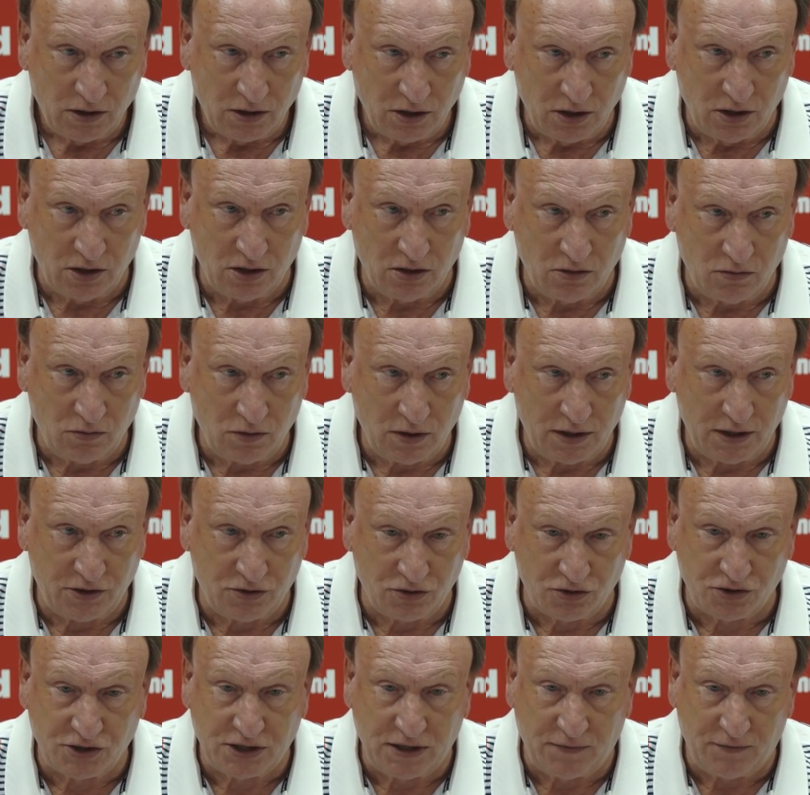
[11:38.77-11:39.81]
you know, it
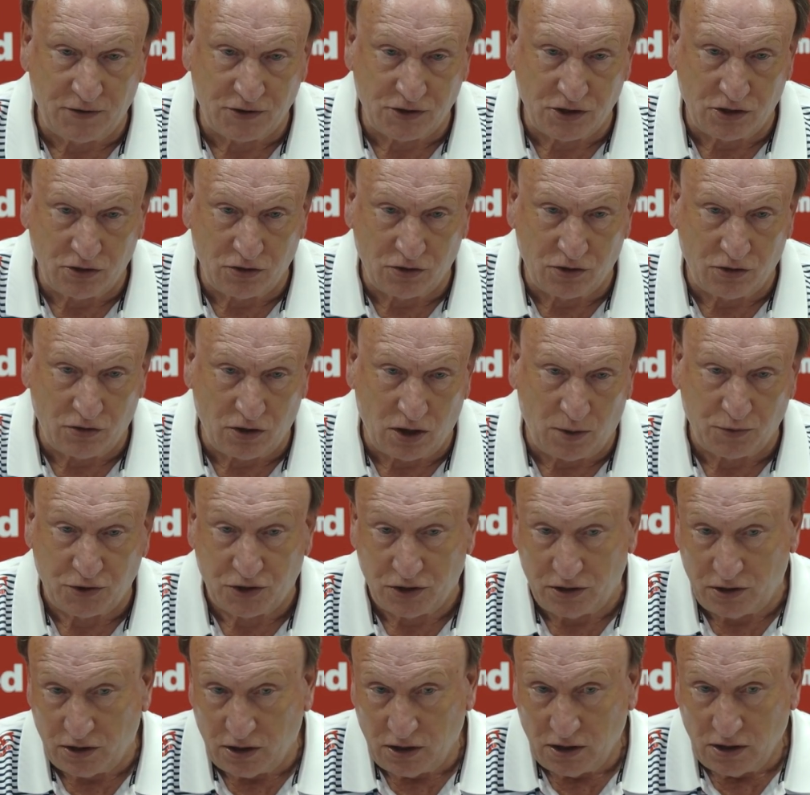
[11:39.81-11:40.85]
does give us another
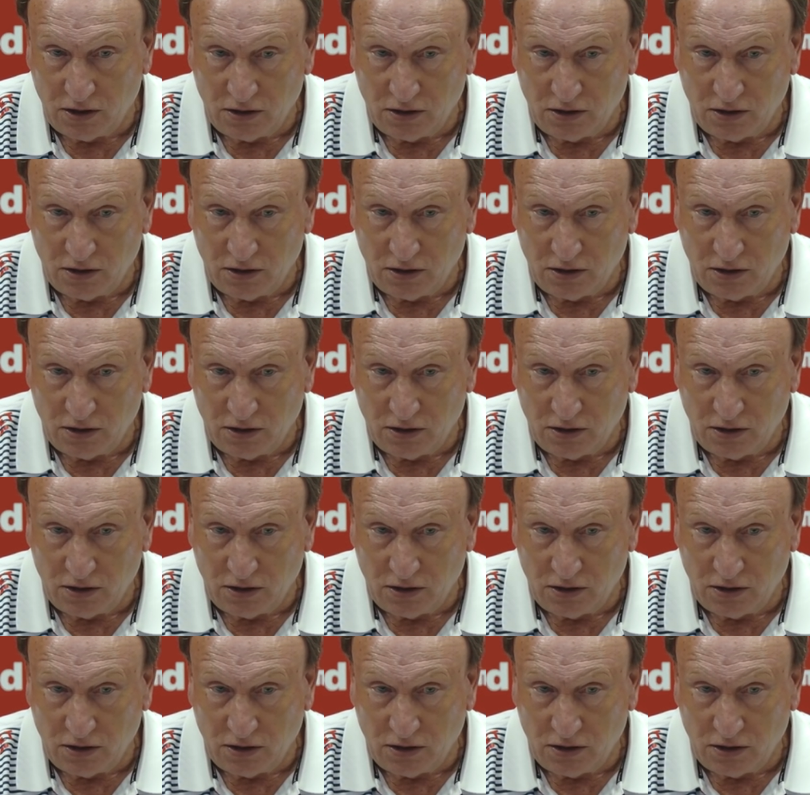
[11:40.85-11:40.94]
option.